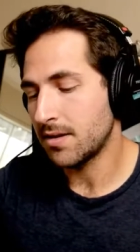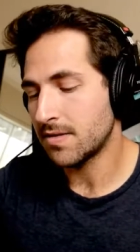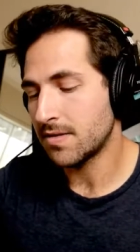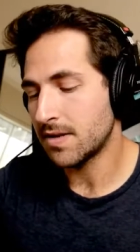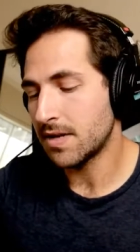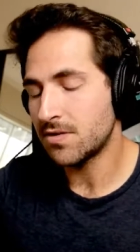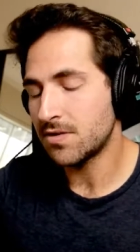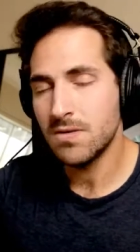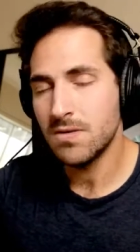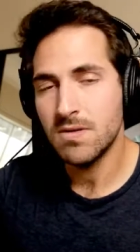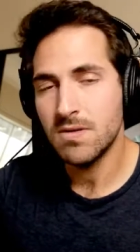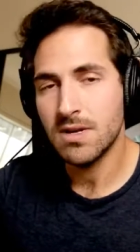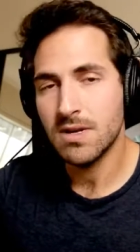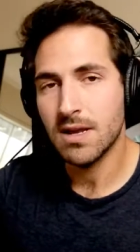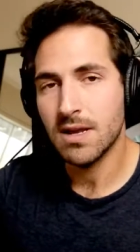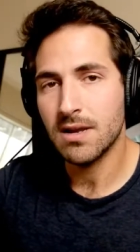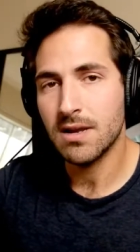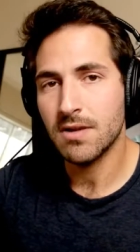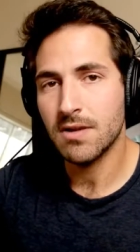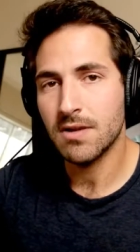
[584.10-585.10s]
Stay
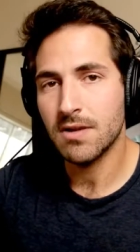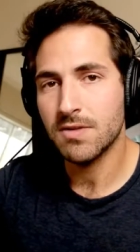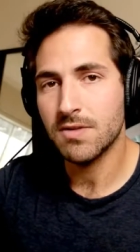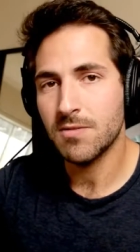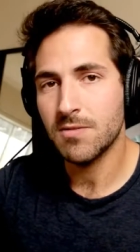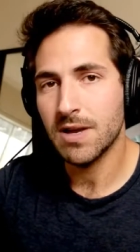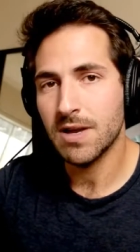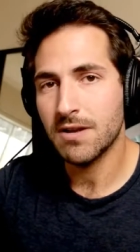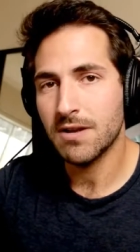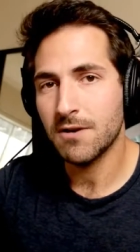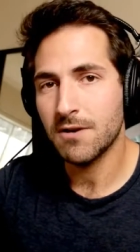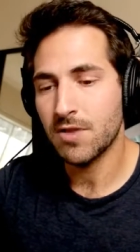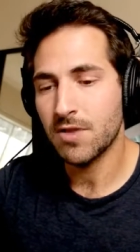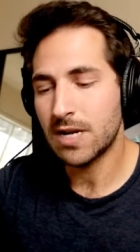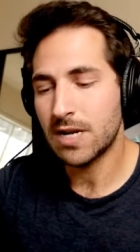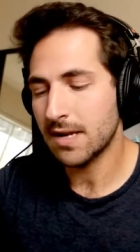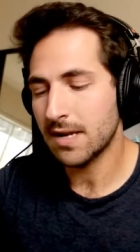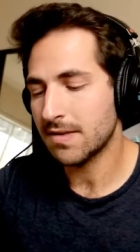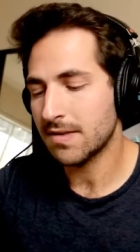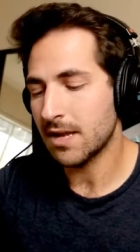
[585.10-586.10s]
tuned, and I'll see you back here for
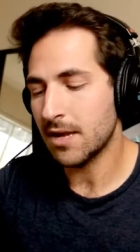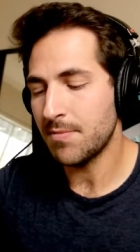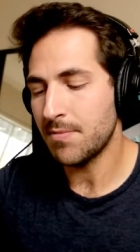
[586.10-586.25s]
the next